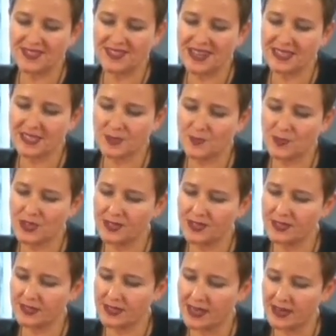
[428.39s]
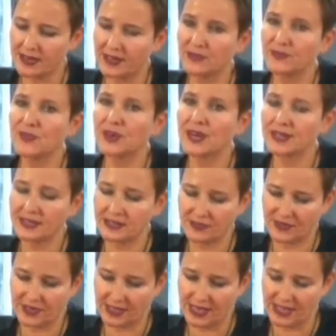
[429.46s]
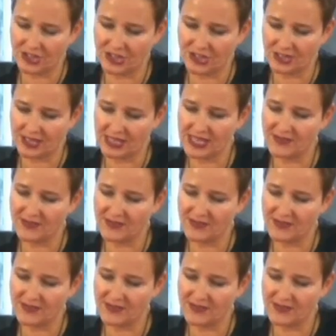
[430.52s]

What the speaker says: a desperate desire for identification,